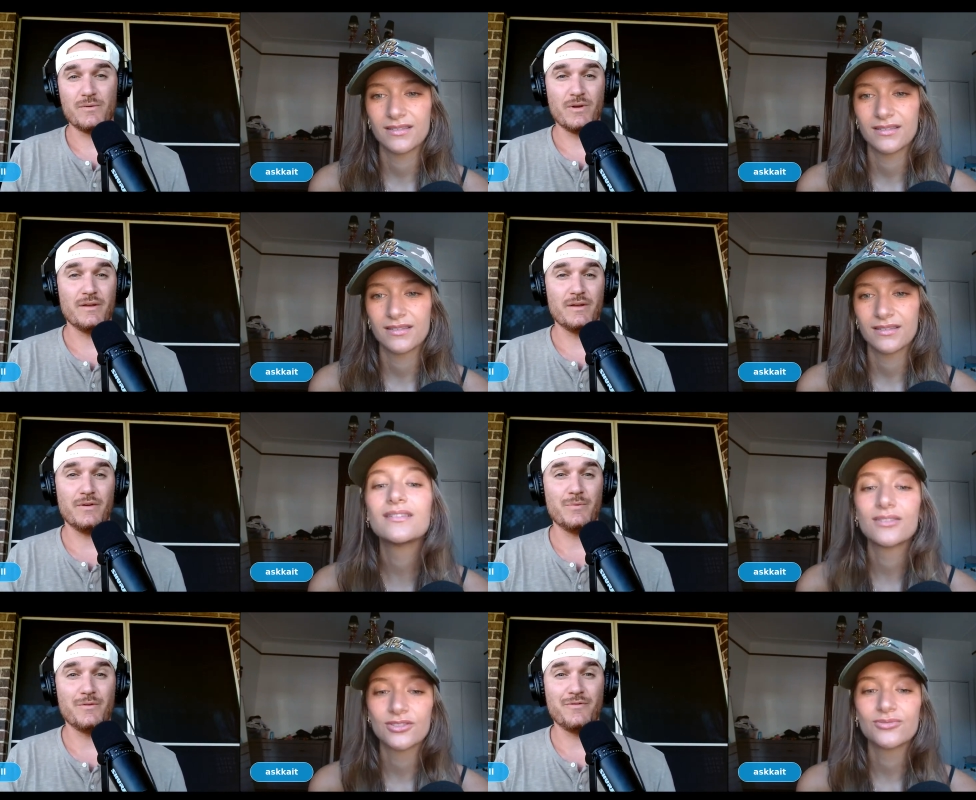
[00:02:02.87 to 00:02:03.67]
Speaker 1: and then we
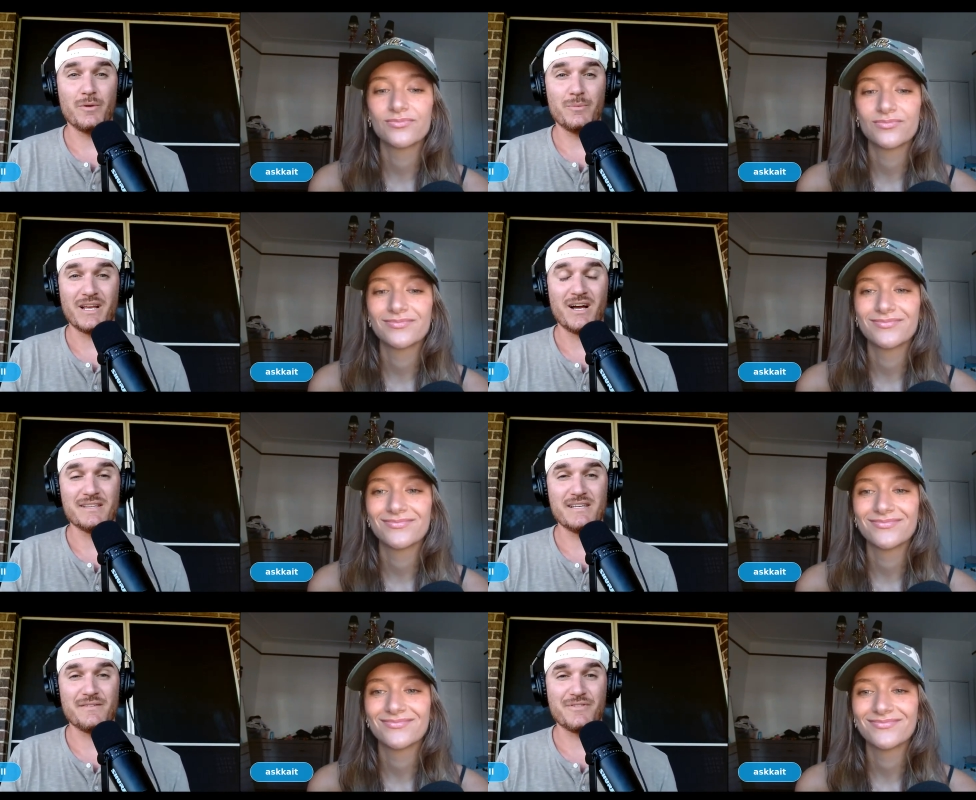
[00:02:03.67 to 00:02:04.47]
we've been filming
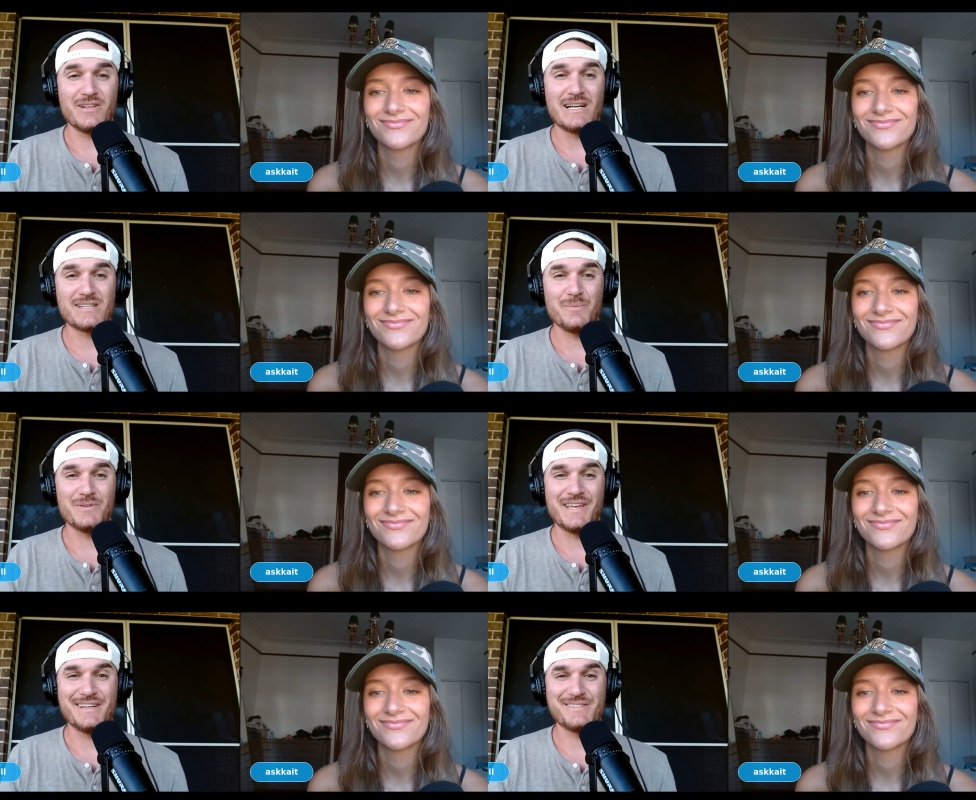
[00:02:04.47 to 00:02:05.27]
content for the last
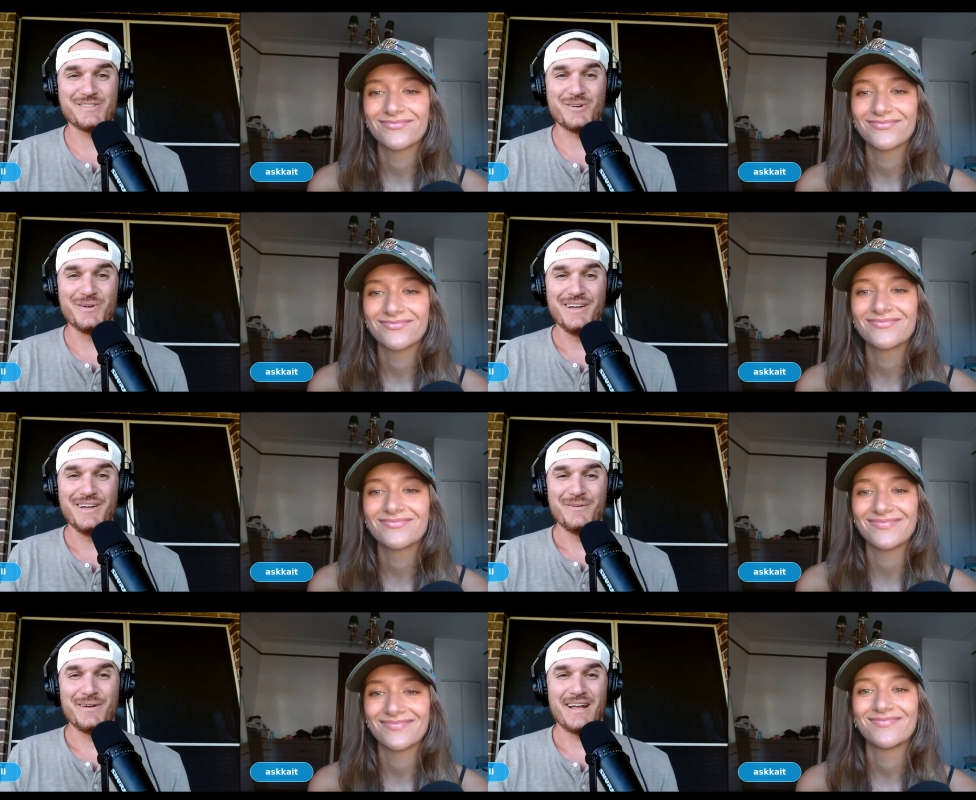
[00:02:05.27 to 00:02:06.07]
couple days. So
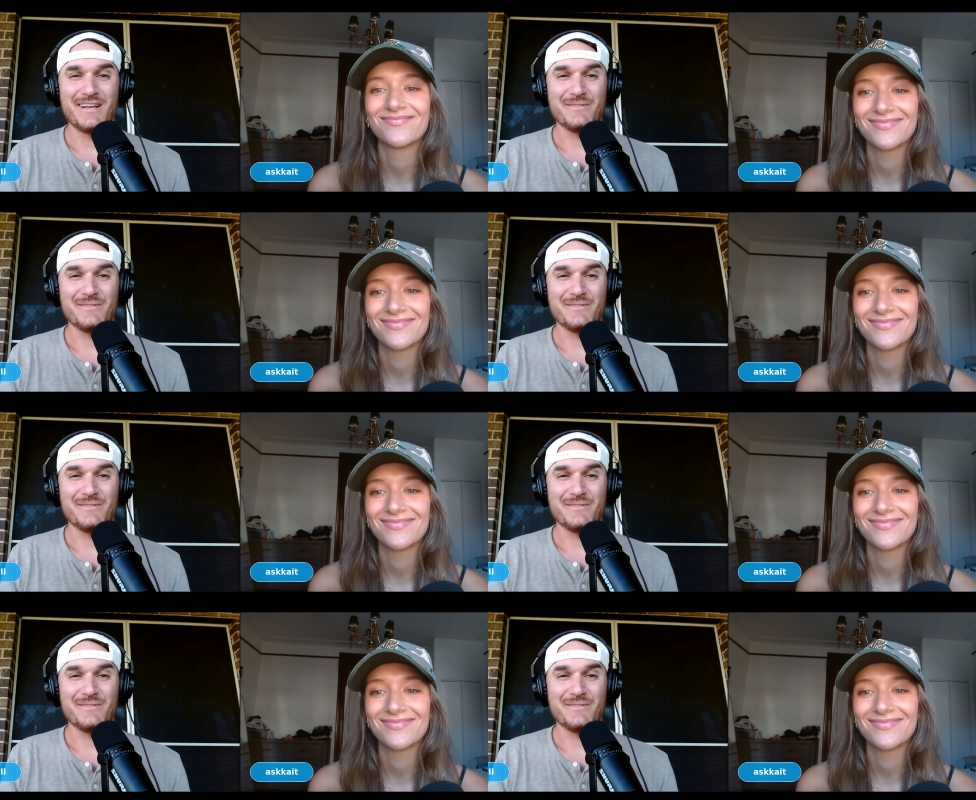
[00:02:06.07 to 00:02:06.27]
we got